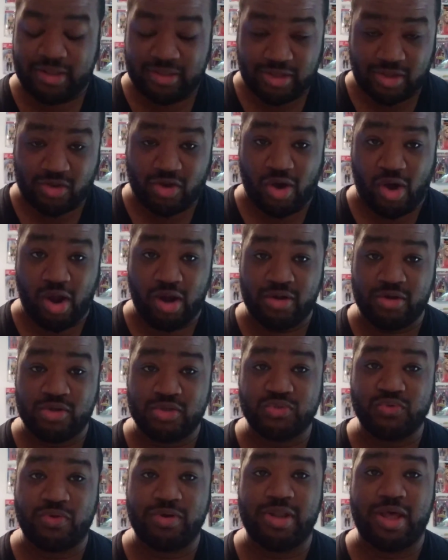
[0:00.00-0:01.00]
The
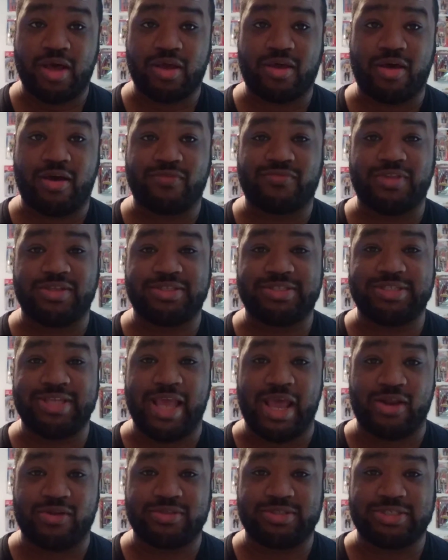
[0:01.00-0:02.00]
Cardinals will knock off the
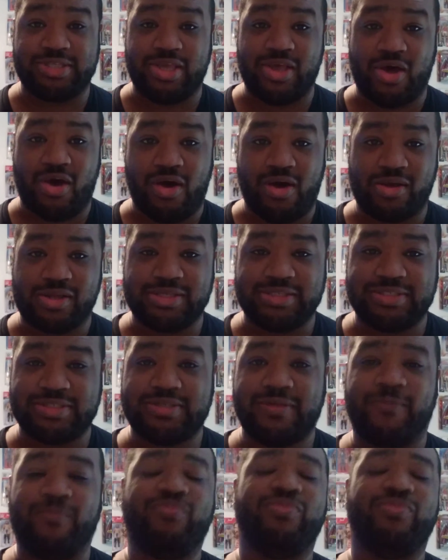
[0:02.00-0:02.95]
Seattle Seahawks.